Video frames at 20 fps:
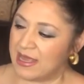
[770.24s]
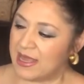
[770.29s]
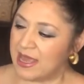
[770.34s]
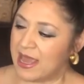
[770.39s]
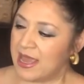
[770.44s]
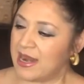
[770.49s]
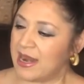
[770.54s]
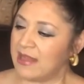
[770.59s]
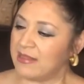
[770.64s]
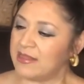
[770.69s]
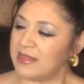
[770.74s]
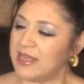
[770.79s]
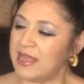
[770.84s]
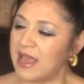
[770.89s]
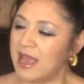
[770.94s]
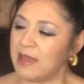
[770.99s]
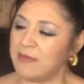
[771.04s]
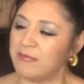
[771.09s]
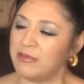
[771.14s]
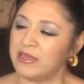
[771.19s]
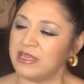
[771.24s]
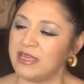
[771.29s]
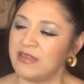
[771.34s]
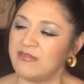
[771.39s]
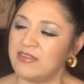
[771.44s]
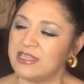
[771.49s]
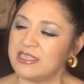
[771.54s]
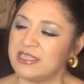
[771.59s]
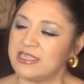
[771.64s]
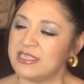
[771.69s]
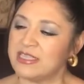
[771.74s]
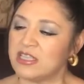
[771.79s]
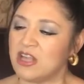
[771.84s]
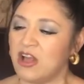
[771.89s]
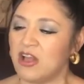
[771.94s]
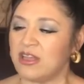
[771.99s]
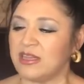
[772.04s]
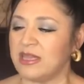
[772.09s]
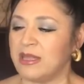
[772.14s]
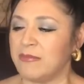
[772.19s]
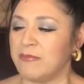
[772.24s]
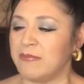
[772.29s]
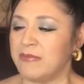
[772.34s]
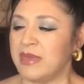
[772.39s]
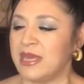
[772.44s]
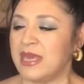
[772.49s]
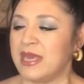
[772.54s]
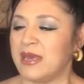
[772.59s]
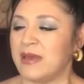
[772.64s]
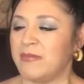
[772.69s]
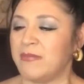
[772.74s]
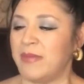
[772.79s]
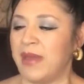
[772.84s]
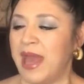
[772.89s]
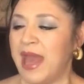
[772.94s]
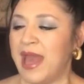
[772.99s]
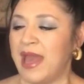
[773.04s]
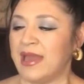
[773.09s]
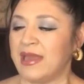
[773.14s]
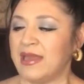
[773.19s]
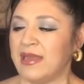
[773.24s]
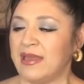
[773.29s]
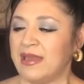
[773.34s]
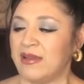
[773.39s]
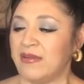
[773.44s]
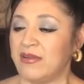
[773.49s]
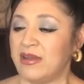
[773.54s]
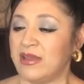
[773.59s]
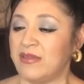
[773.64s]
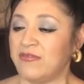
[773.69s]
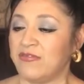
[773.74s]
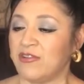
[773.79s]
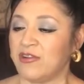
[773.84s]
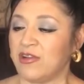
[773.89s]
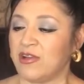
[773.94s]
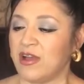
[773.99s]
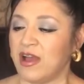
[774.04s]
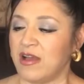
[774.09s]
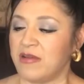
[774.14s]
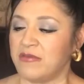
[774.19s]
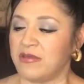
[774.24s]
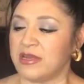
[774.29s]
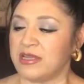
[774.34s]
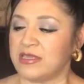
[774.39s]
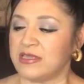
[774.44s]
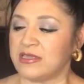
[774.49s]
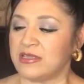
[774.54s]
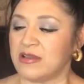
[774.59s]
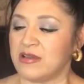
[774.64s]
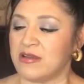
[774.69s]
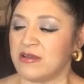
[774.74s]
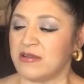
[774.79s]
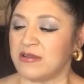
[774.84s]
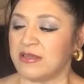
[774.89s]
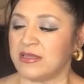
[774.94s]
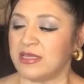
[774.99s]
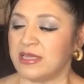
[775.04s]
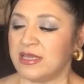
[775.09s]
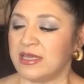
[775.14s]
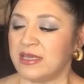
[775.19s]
And I believe this is called the Mia bag. I already forgot what it's called.